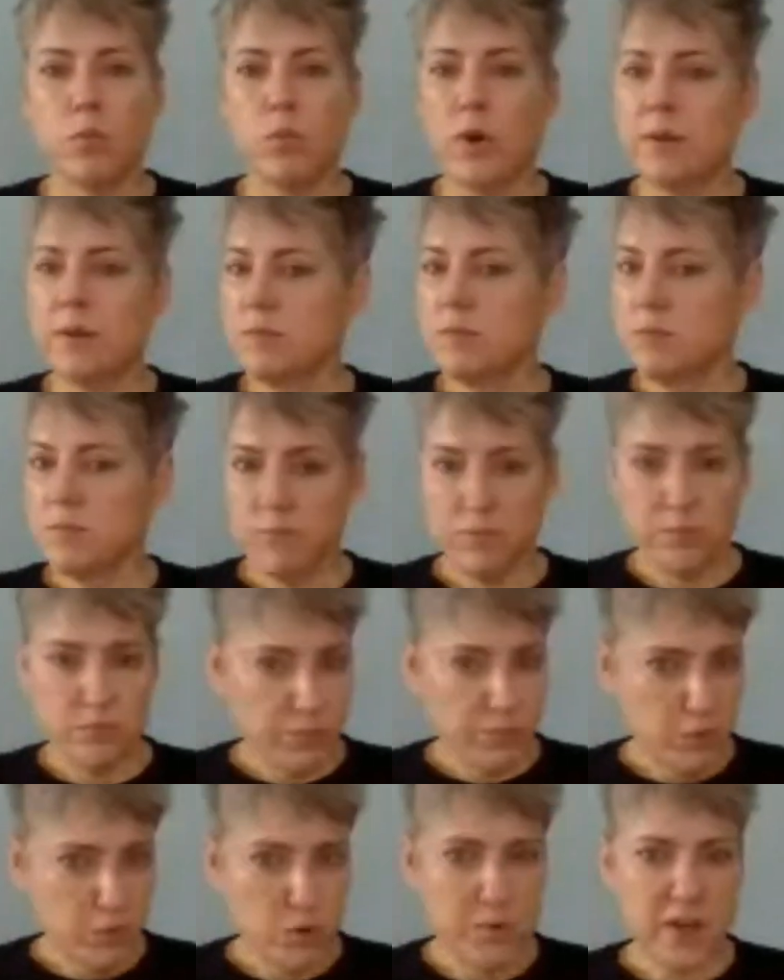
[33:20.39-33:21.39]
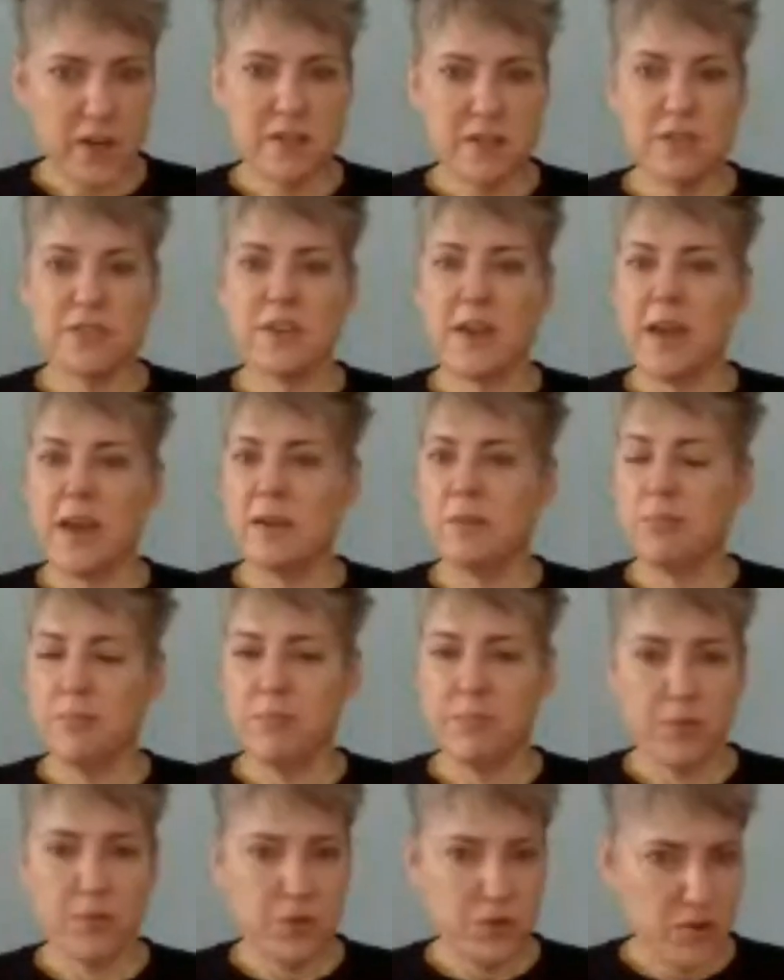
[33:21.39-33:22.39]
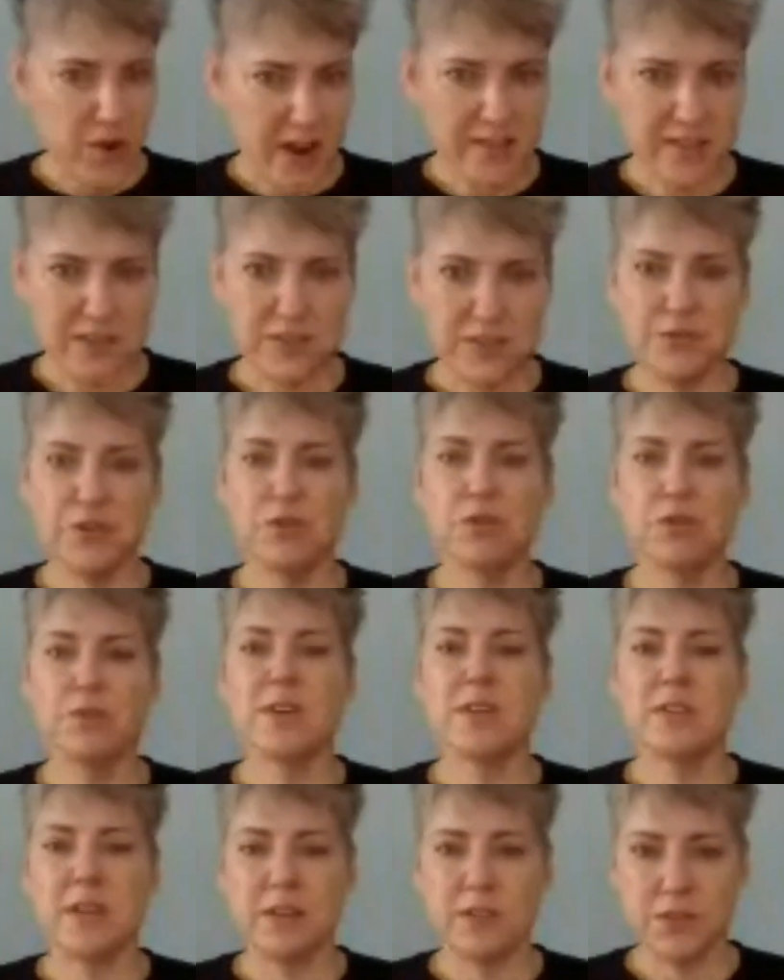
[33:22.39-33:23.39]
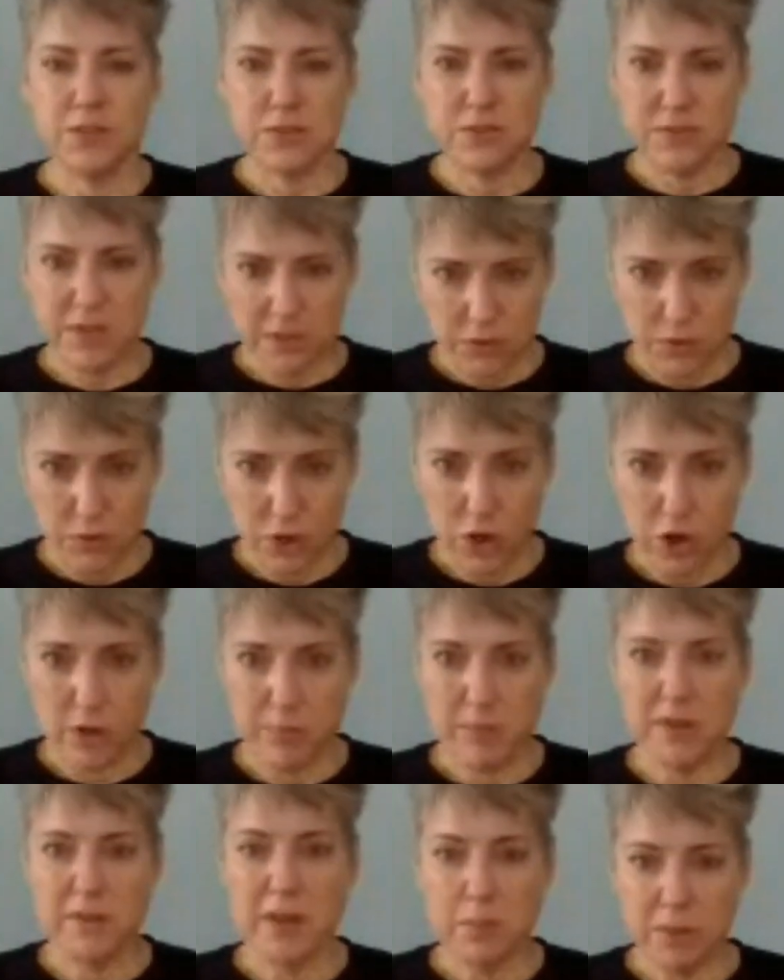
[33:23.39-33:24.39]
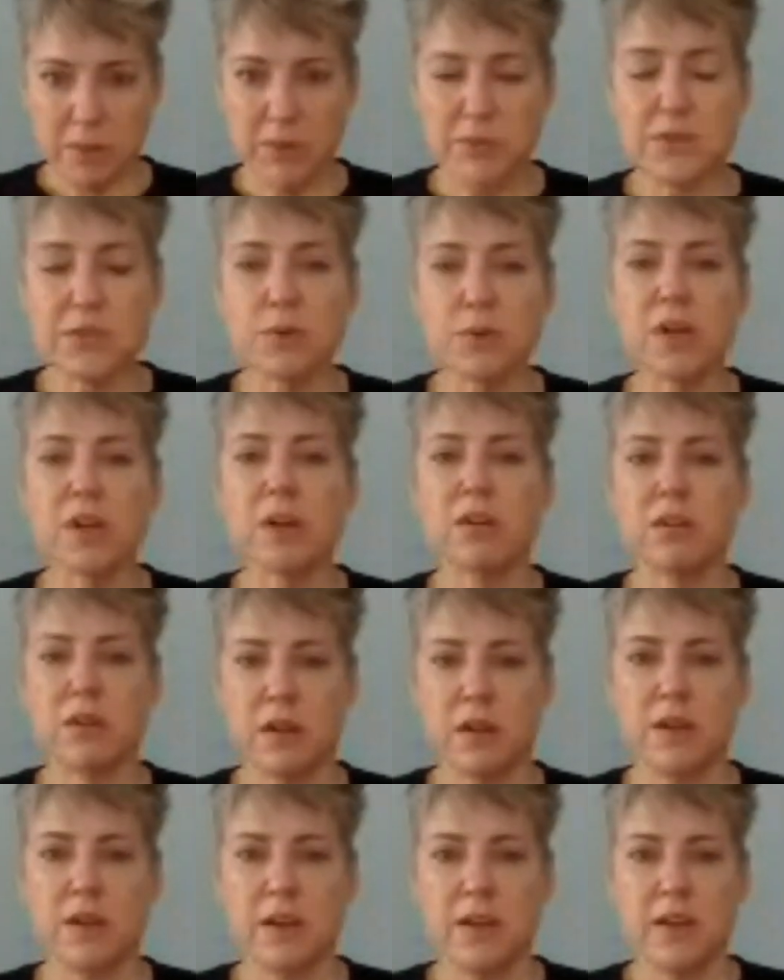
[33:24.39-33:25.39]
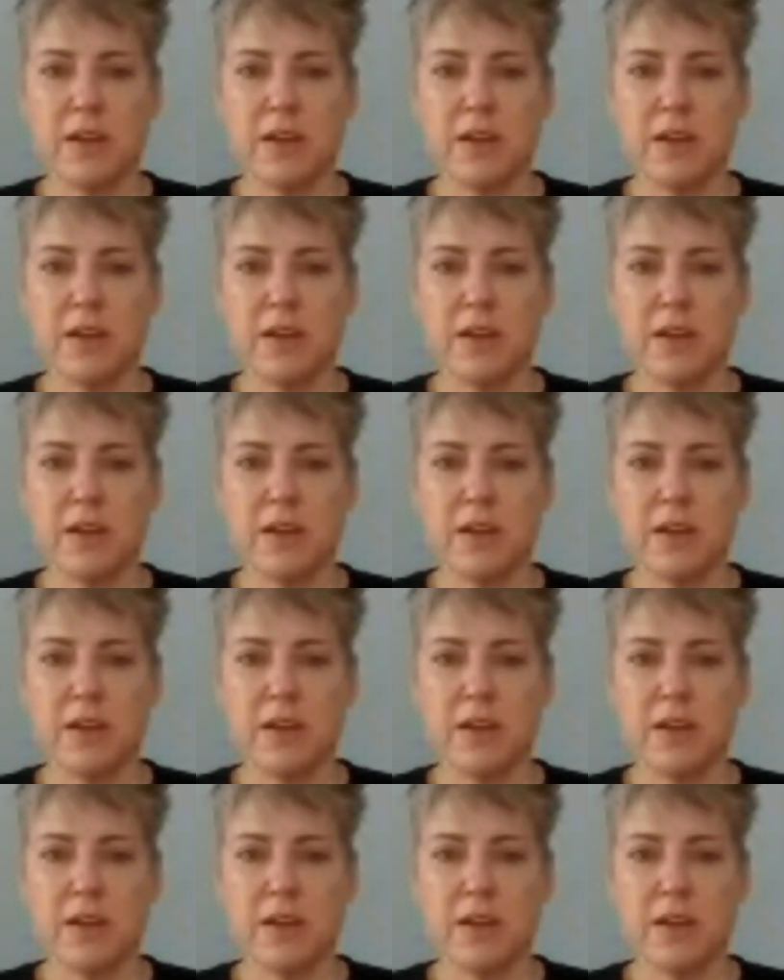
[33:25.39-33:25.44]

what ruminants and grasses do is they they store carbon they build soil